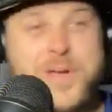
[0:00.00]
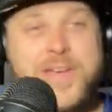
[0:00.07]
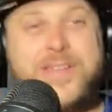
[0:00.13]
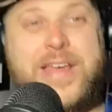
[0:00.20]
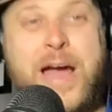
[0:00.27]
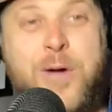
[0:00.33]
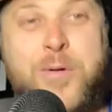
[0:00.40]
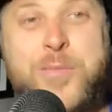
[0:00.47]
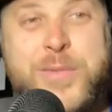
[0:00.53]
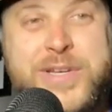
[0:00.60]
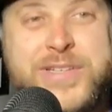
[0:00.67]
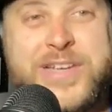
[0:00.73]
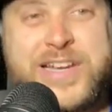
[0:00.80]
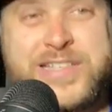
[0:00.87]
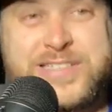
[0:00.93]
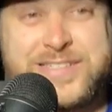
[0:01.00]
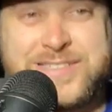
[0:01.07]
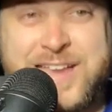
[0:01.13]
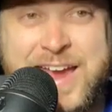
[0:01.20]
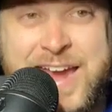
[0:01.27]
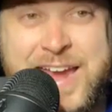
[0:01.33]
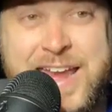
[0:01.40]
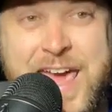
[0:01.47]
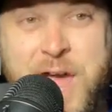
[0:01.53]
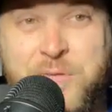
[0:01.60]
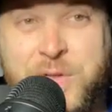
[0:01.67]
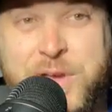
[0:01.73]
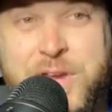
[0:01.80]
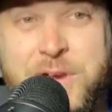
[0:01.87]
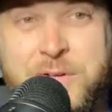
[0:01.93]
me? That would be insane.
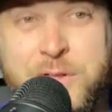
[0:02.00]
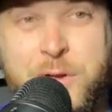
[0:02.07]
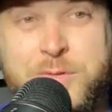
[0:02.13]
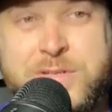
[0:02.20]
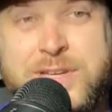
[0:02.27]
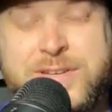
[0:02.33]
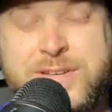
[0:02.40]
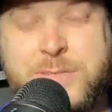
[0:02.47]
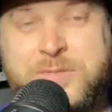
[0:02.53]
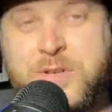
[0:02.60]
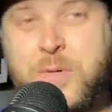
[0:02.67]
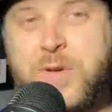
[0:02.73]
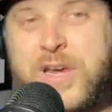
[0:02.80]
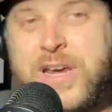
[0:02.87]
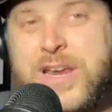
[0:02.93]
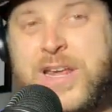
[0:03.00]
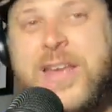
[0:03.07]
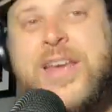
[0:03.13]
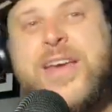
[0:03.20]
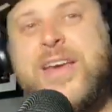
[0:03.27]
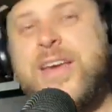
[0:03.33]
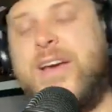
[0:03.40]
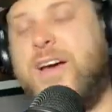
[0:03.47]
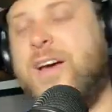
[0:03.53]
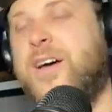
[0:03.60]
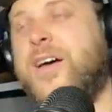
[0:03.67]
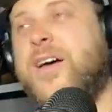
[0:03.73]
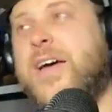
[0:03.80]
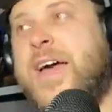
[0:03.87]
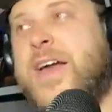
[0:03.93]
Every year those teams are going to get it
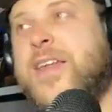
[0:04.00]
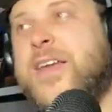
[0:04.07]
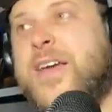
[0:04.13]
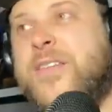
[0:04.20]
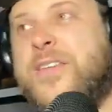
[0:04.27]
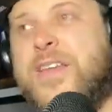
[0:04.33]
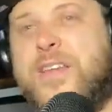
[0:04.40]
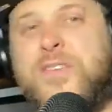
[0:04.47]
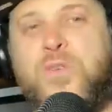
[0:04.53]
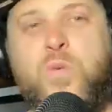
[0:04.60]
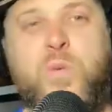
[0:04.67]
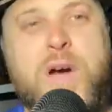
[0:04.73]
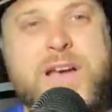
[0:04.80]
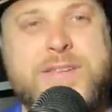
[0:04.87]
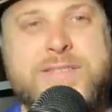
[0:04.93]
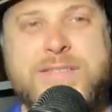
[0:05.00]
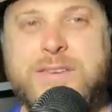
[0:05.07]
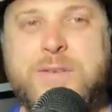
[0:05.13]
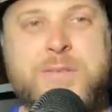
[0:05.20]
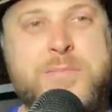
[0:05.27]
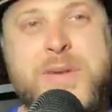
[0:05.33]
at it. And then in the West, it